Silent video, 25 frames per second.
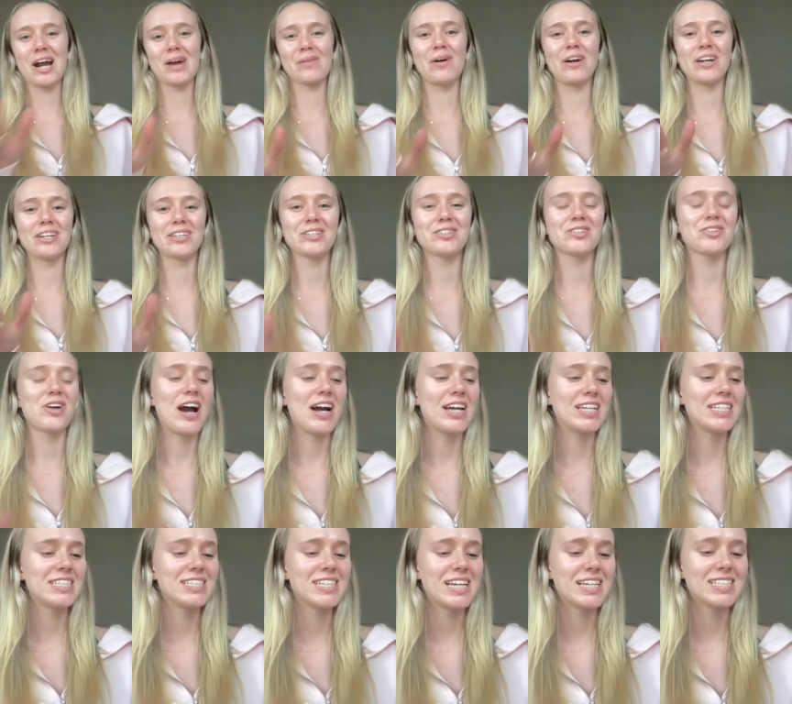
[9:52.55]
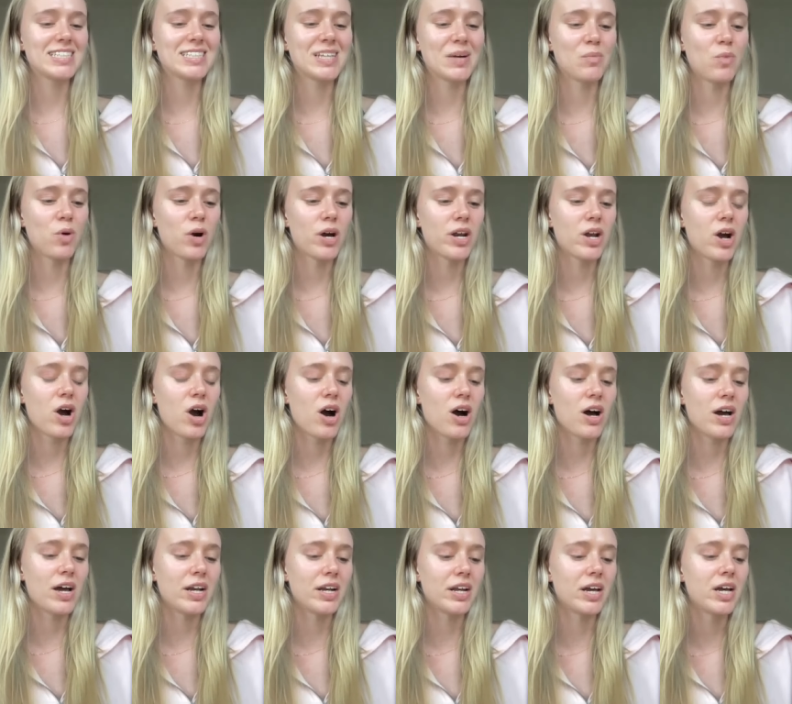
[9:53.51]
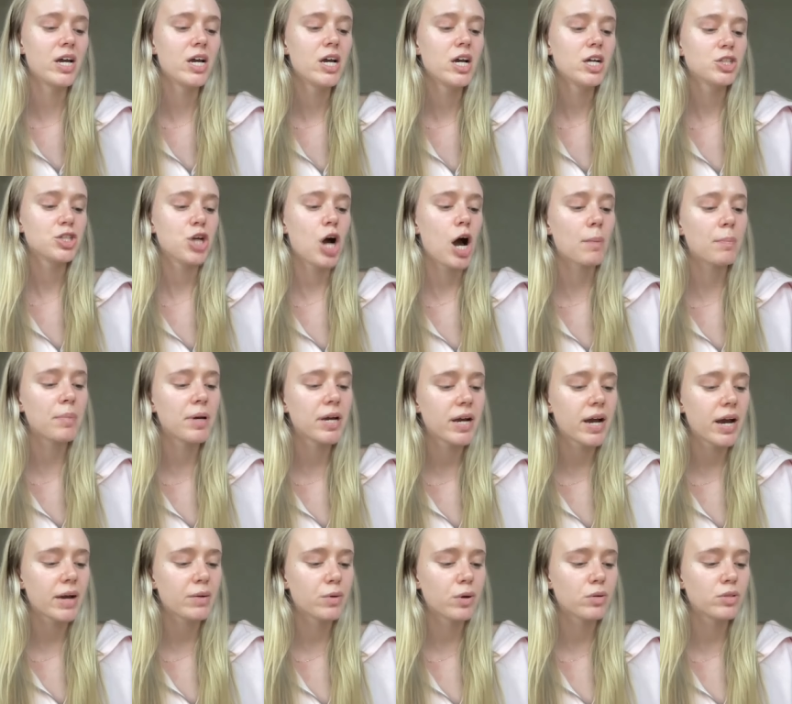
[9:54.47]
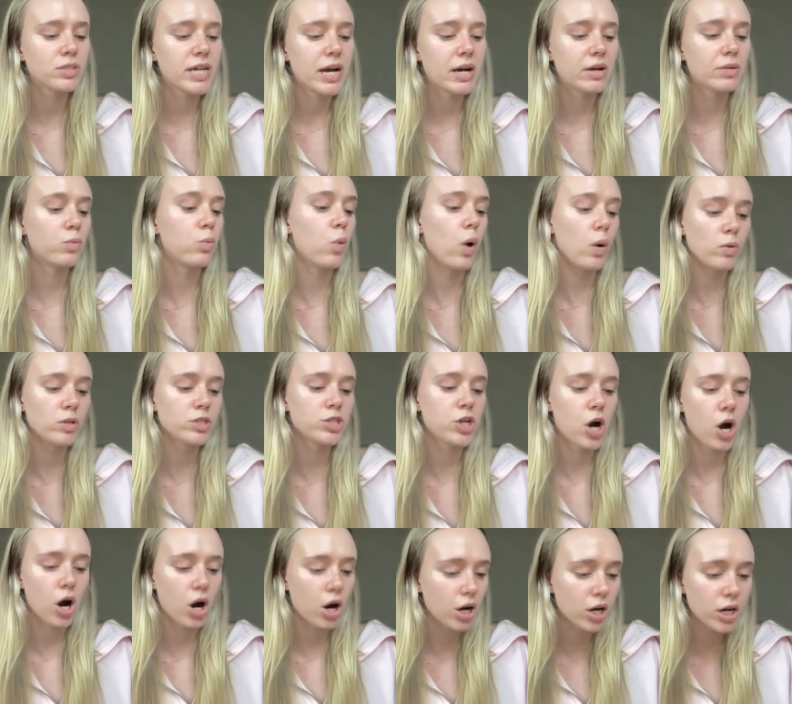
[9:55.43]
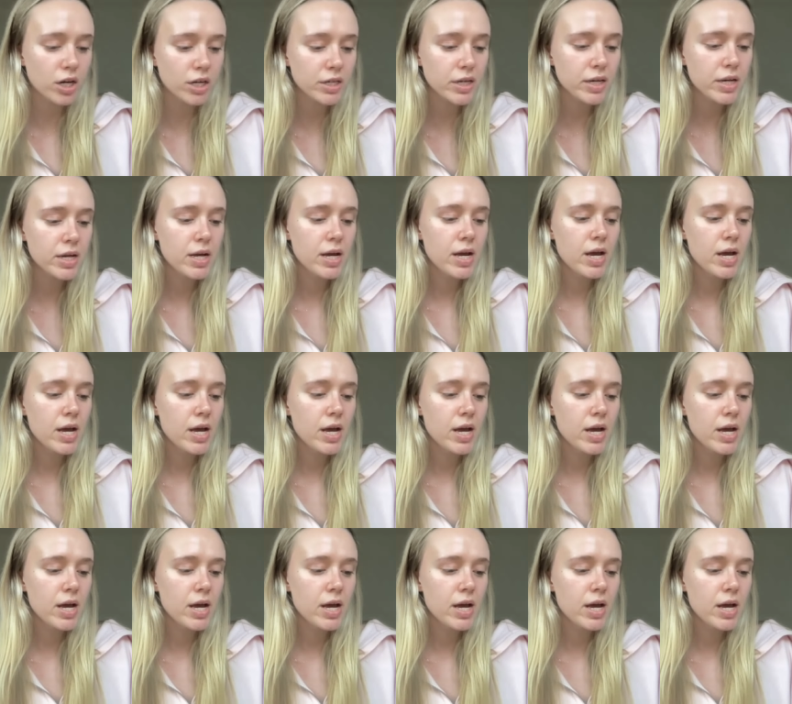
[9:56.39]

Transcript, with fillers: I wanted to try and stay somewhat on topic, I wrote down what was hard.